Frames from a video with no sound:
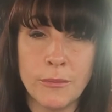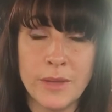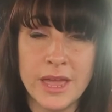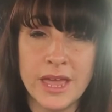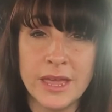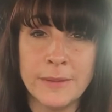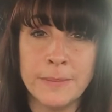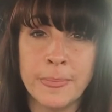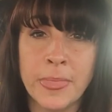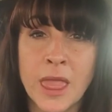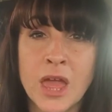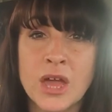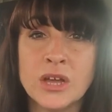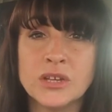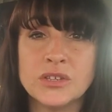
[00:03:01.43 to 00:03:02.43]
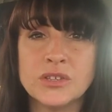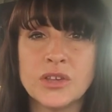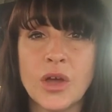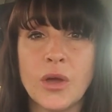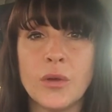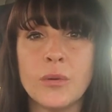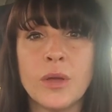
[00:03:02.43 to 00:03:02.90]
me.
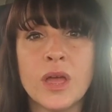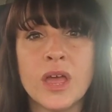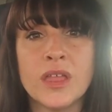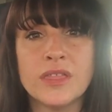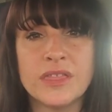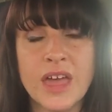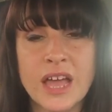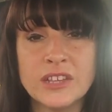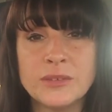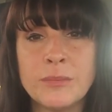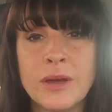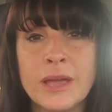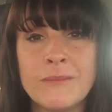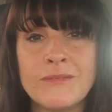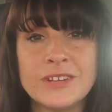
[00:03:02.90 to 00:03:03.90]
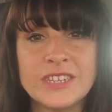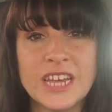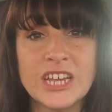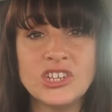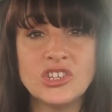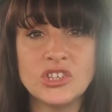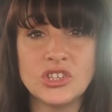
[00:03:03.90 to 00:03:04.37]
So that's my
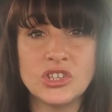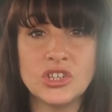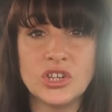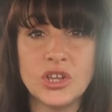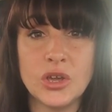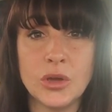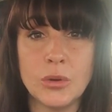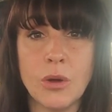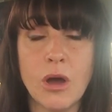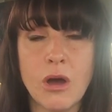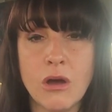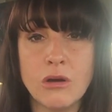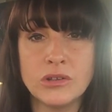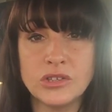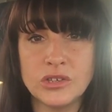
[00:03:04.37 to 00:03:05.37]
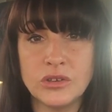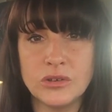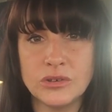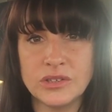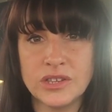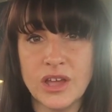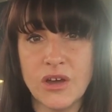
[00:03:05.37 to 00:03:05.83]
invitation to you. Ask
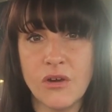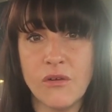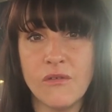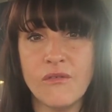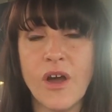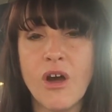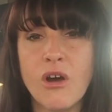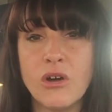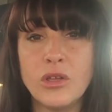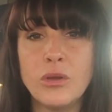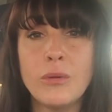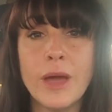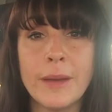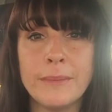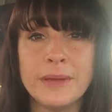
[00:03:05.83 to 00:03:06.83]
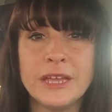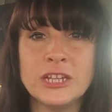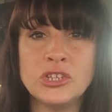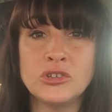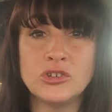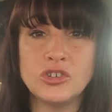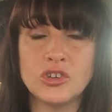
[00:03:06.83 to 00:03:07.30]
yourself, are you happy
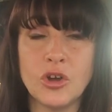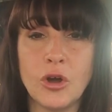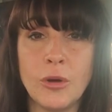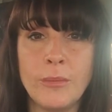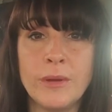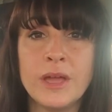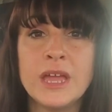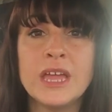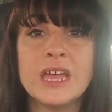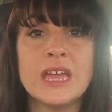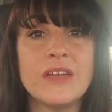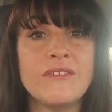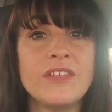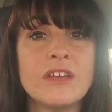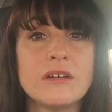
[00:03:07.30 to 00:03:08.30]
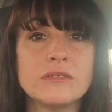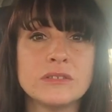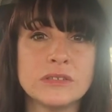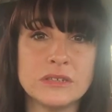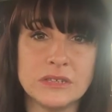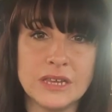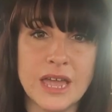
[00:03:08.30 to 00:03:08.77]
in your job? If the
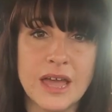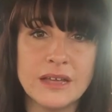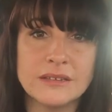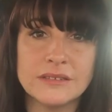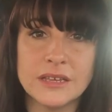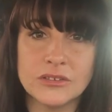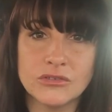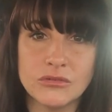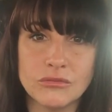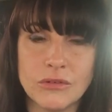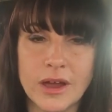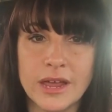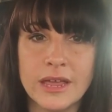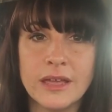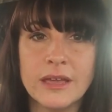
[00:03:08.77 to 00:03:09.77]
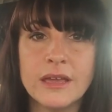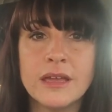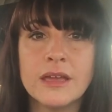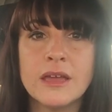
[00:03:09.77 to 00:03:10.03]
answer is yes, that's great.